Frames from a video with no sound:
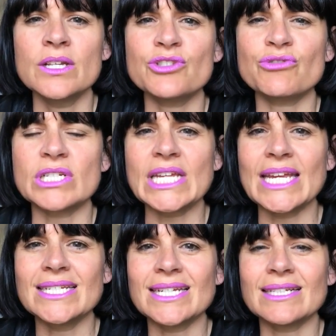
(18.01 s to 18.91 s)

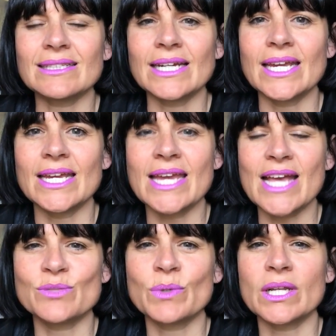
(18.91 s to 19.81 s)
strategically
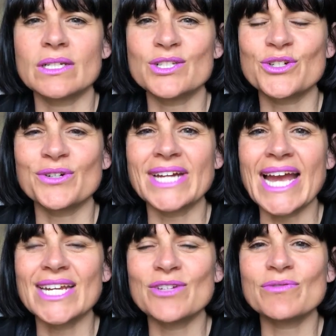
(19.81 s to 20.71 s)
as well as
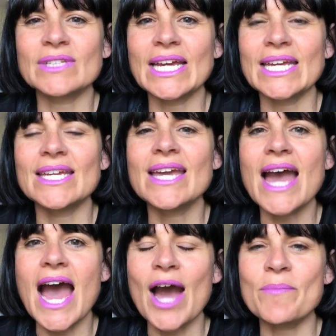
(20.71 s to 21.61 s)
creatively.
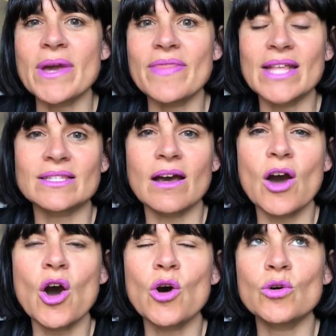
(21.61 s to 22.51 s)
And that's a
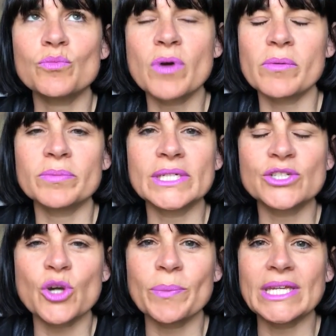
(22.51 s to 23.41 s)
whole probably
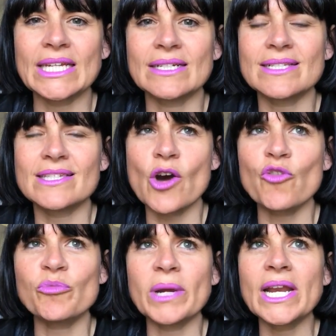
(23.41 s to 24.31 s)
topic in
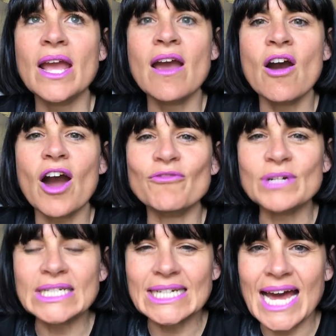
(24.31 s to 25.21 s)
itself. But I've
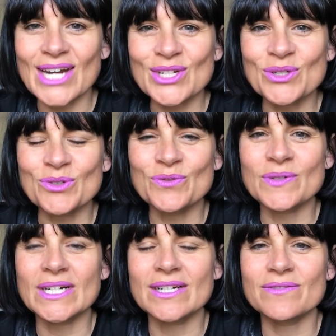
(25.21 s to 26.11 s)
written an article
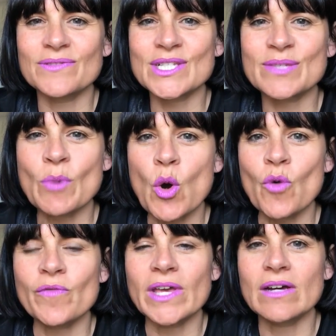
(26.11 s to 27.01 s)
for
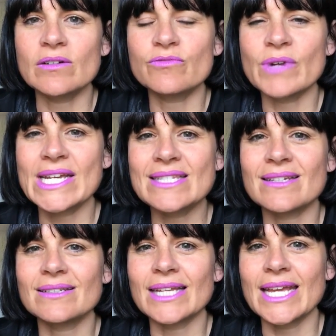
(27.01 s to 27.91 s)
Smallville
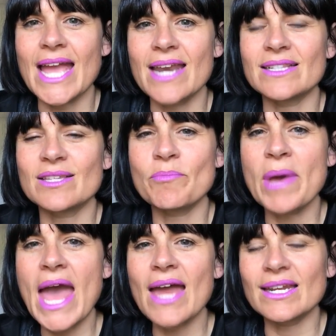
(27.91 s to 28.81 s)
recently, and it's
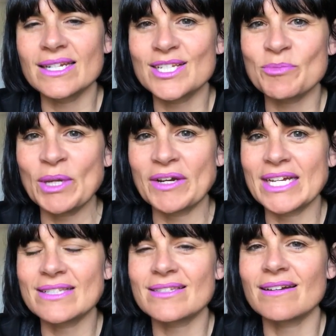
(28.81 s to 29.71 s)
about an
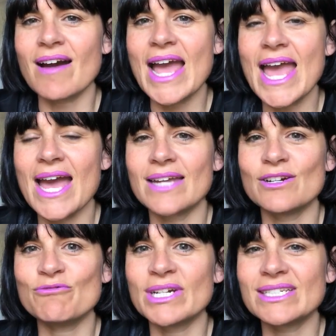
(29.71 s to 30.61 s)
experience that I had,
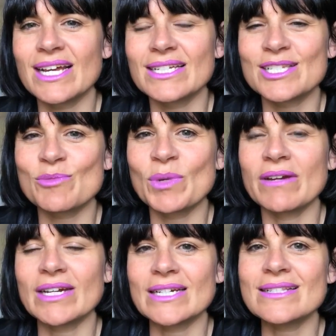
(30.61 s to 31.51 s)
a retail
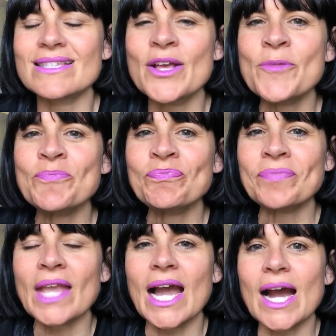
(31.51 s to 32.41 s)
experience
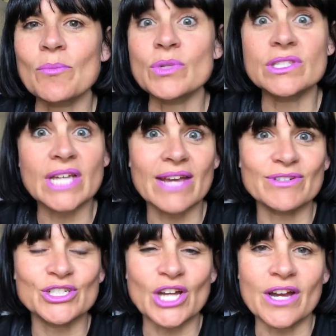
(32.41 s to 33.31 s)
with
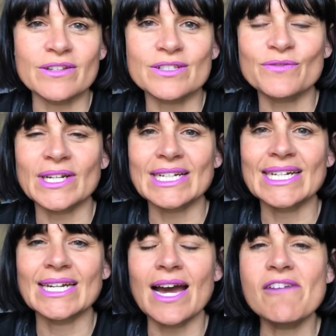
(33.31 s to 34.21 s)
David Jones,
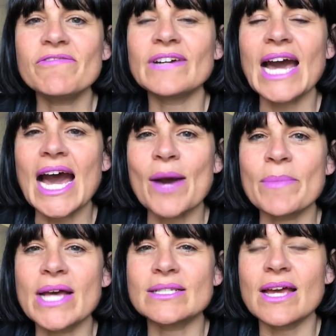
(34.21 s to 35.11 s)
funnily enough,
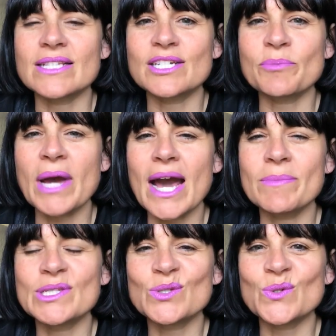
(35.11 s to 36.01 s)
as a
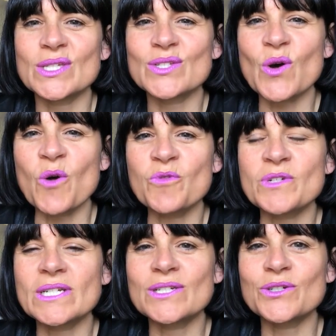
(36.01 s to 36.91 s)
department store that's
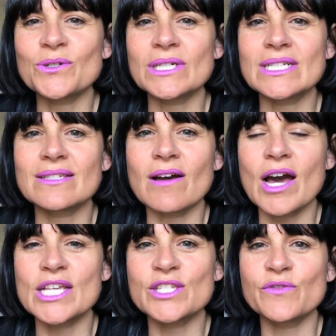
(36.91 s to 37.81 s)
often
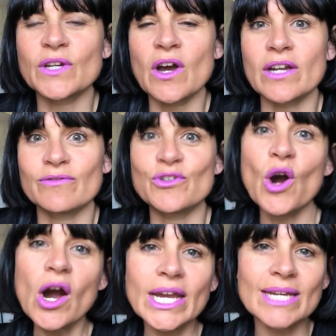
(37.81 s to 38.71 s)
criticised for kind of
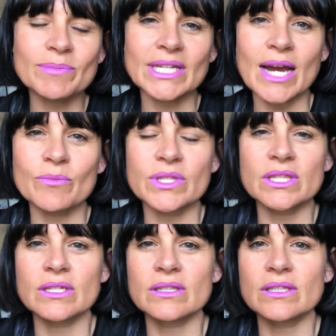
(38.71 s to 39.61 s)
not keeping up
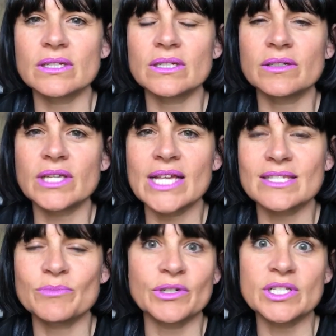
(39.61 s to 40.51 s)
with the
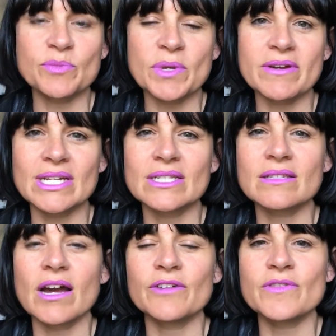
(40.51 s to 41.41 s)
customer experience
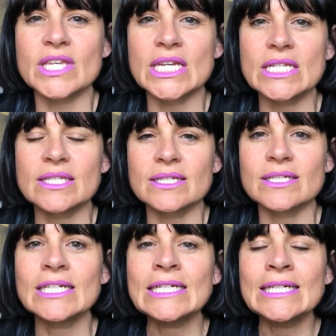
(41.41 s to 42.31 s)
side of things
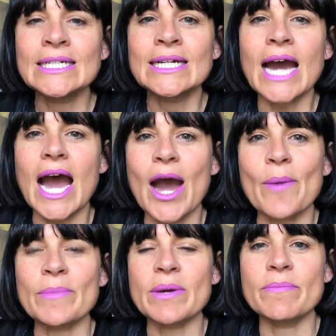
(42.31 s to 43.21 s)

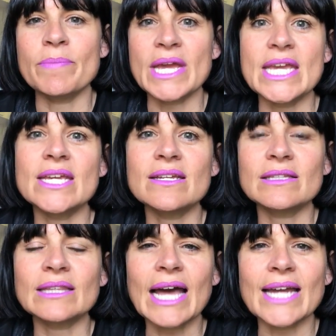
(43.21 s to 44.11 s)
and
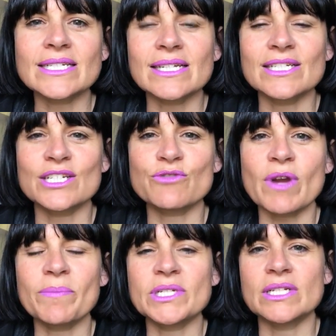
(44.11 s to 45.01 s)
being largely
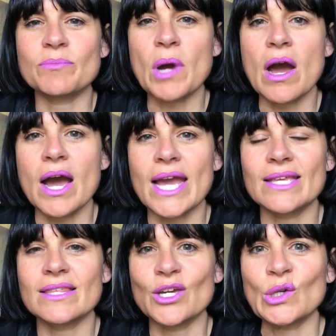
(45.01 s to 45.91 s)
disrupted
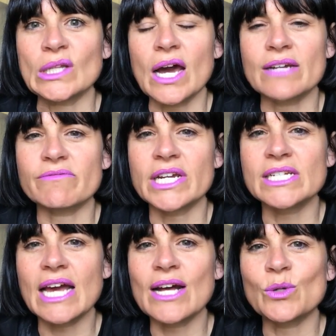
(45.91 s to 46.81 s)
by the online
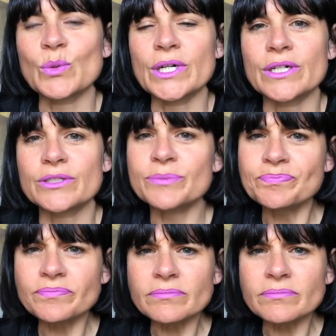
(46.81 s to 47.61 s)
retail world.